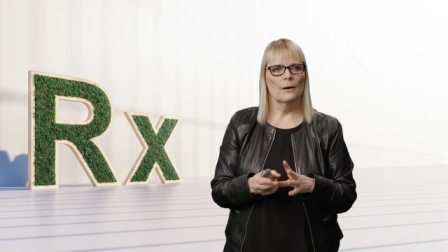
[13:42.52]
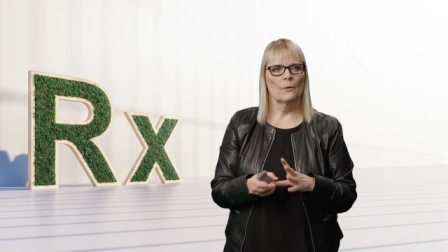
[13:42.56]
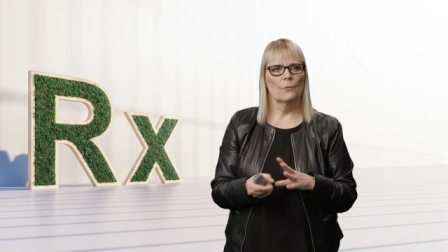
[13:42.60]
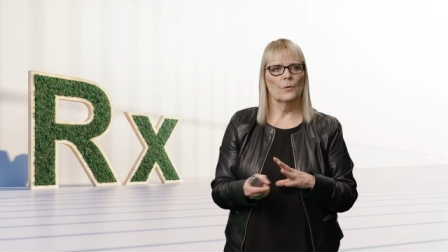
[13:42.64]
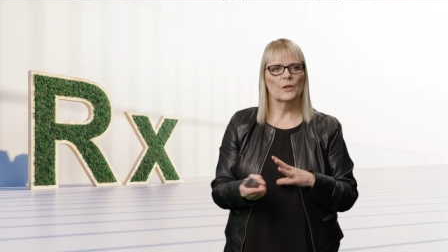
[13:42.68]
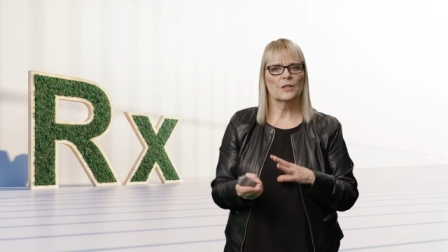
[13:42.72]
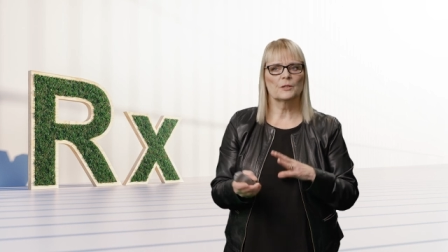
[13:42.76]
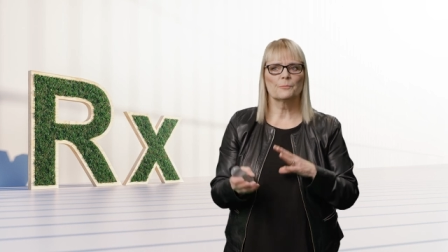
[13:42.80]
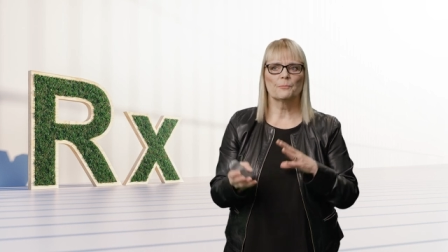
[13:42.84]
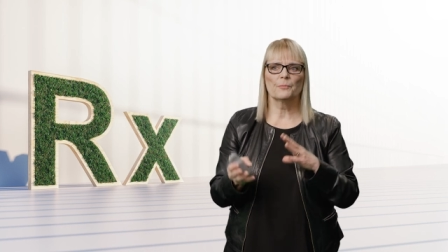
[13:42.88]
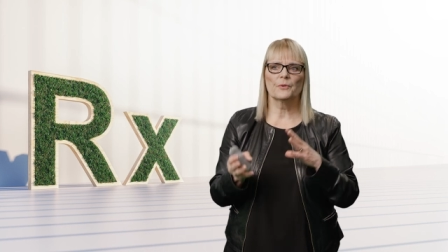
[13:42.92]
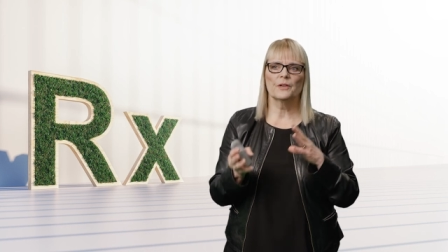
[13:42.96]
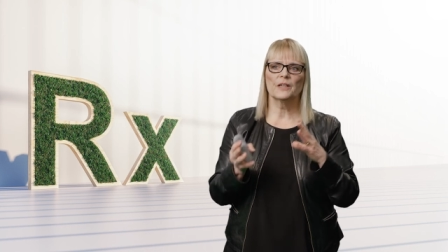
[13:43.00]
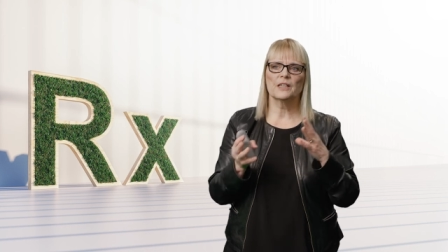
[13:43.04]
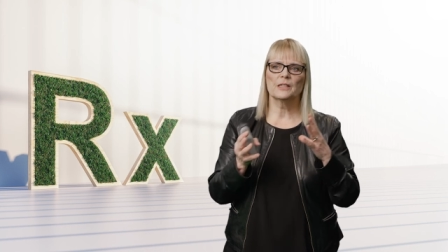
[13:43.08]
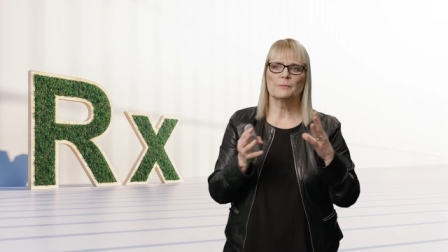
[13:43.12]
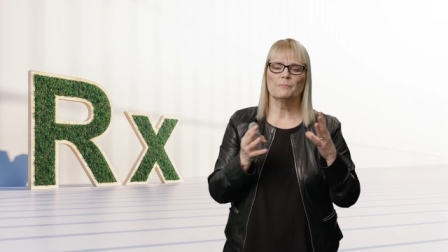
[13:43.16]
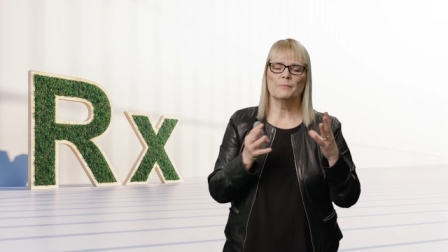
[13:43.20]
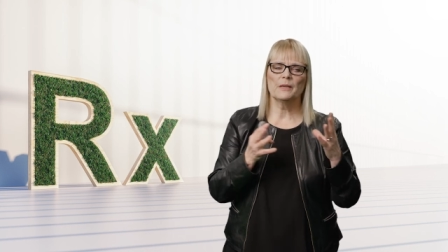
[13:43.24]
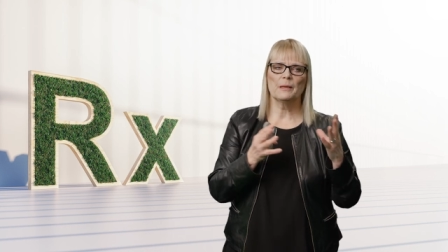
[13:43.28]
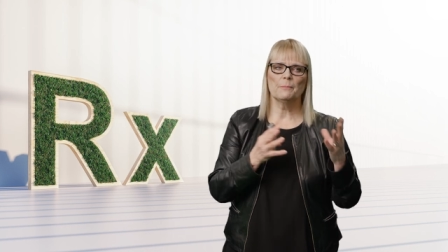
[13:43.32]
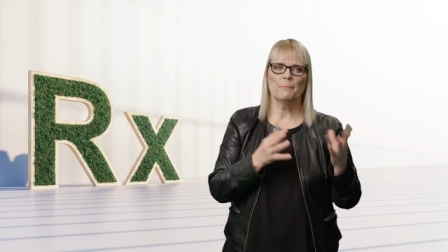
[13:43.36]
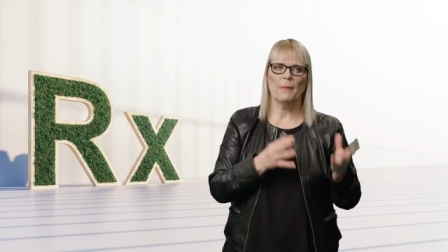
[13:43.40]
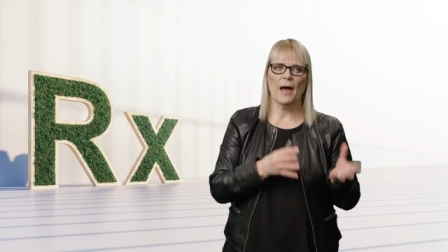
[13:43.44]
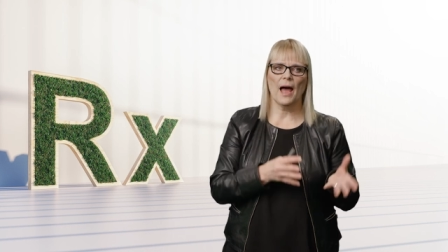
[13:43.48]
Which brings
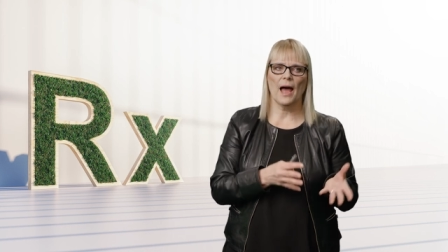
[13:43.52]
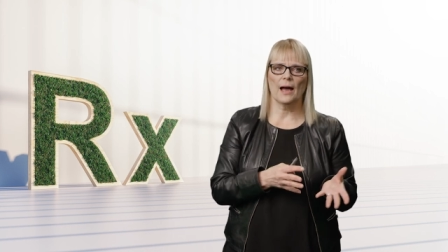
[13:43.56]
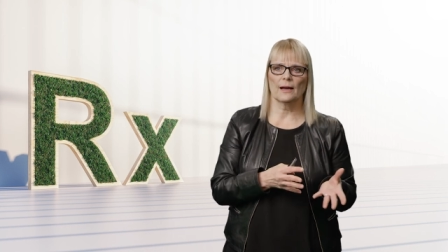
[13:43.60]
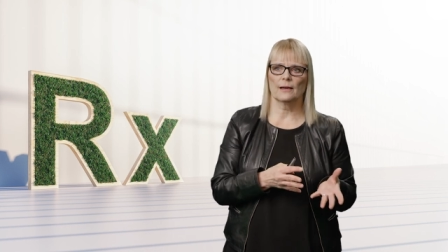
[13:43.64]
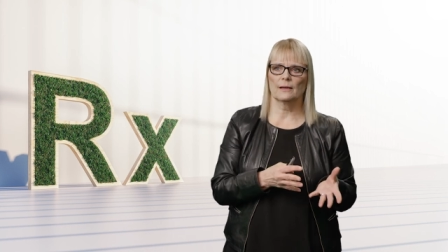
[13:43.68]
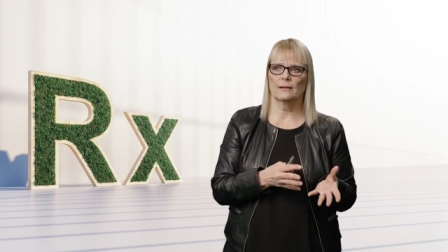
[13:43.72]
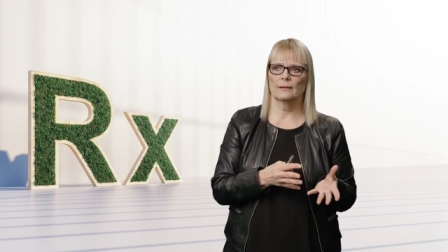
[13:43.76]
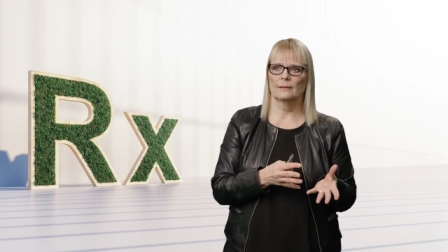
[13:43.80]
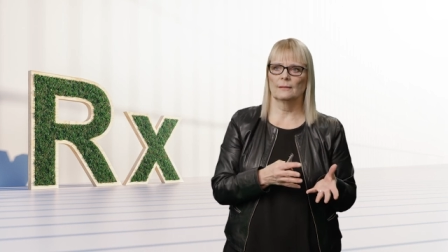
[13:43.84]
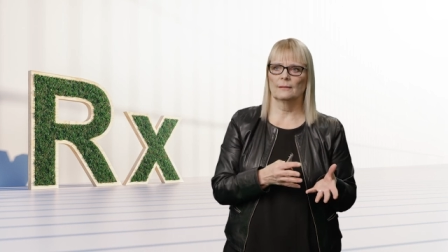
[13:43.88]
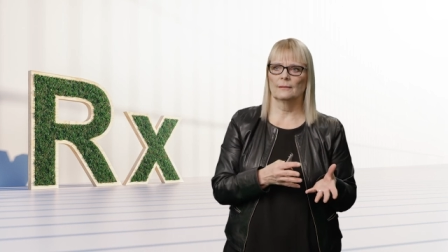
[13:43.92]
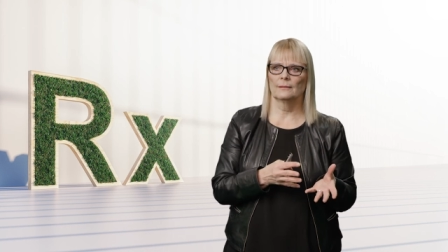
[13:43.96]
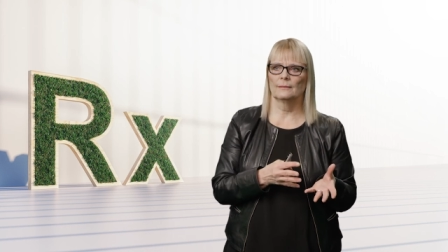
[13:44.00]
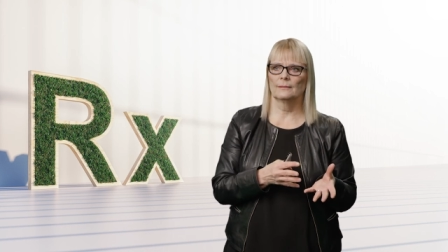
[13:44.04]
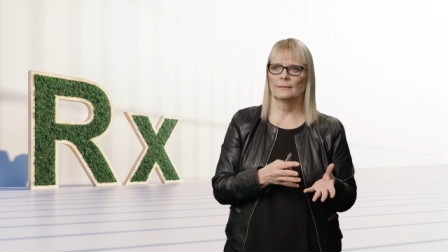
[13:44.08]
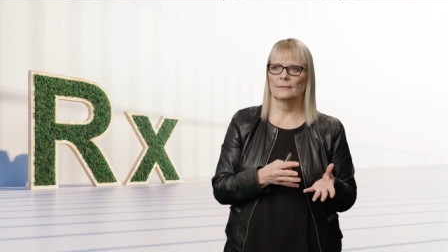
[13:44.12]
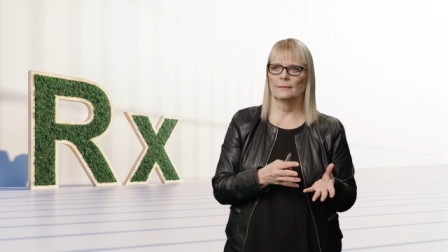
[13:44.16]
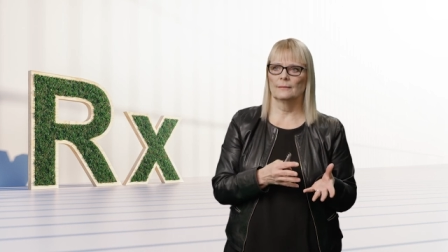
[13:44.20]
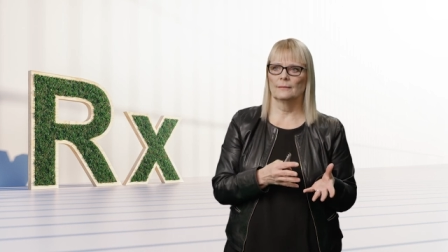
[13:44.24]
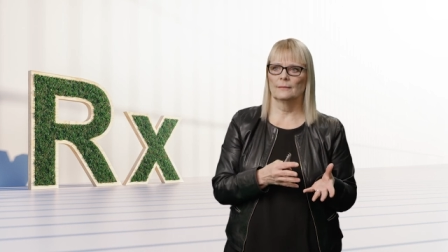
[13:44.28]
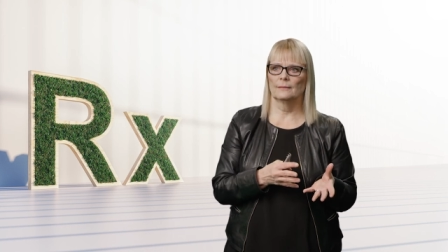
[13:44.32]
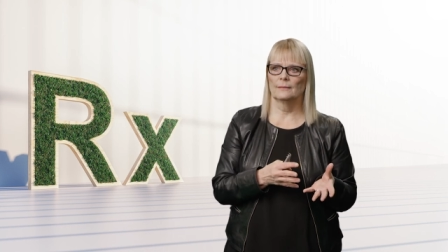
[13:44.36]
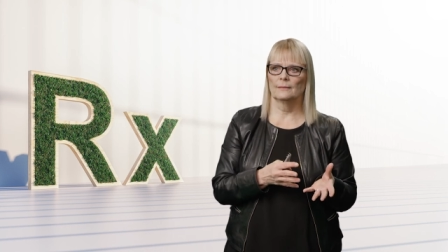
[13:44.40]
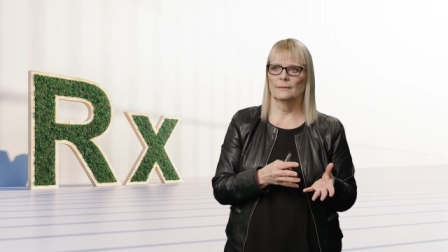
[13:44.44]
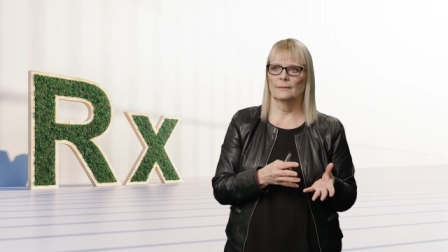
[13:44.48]
me back
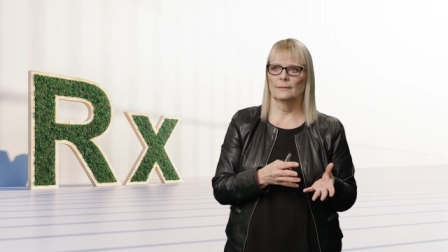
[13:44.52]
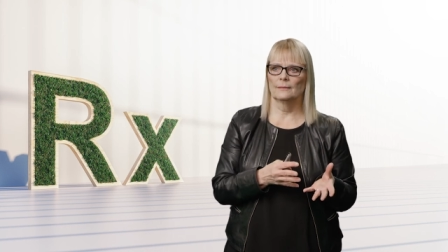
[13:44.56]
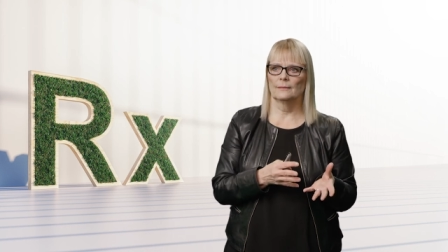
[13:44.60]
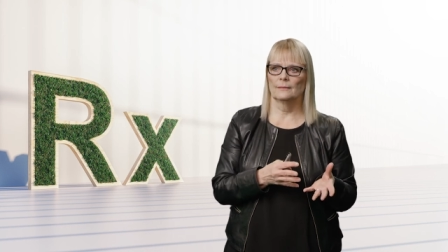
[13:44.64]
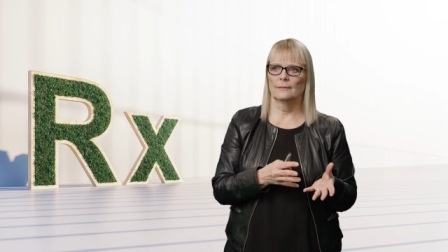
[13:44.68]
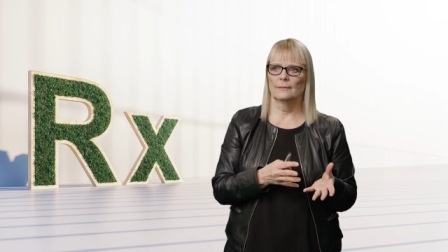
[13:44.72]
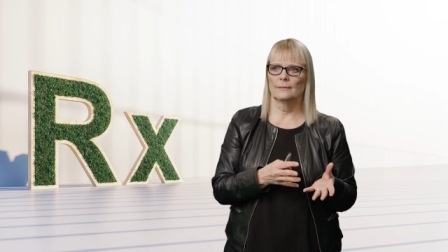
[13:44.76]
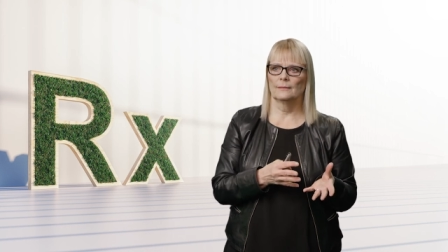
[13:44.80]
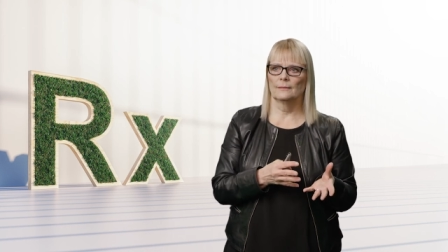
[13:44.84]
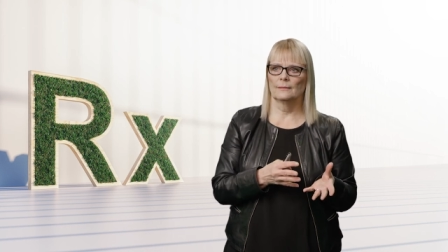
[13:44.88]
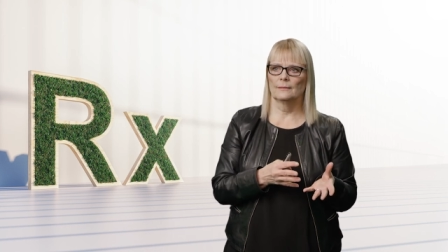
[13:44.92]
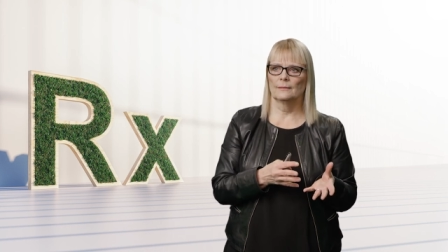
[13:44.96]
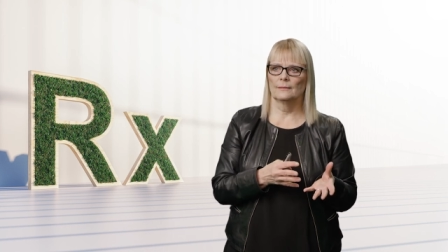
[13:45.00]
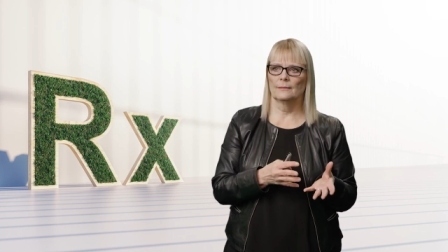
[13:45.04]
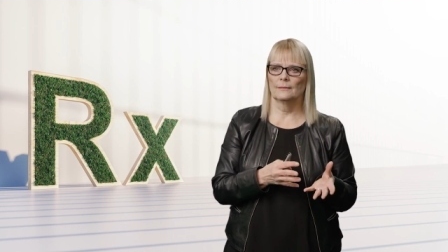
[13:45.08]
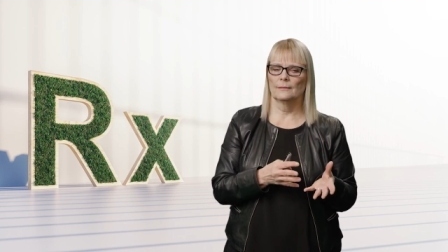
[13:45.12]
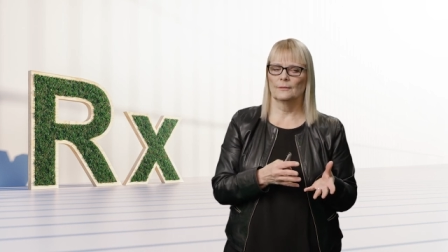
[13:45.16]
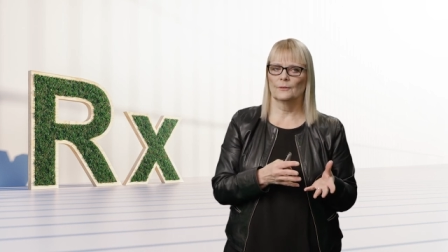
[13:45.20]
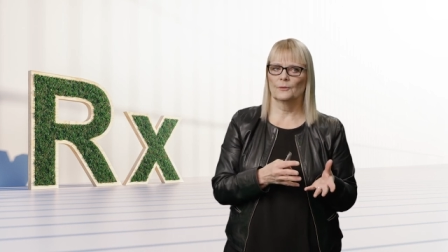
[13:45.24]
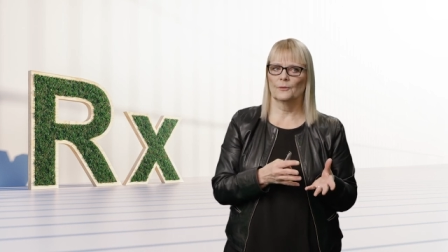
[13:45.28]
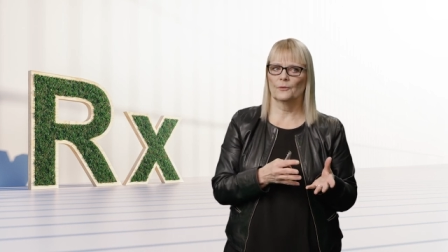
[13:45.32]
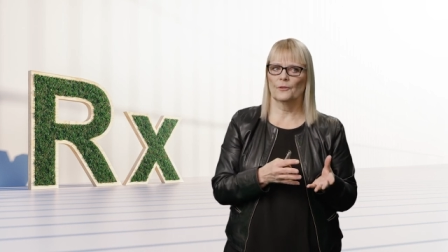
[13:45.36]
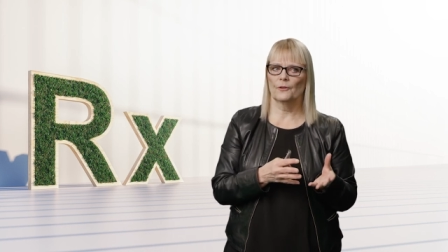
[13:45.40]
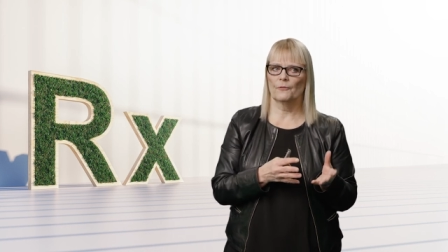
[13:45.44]
to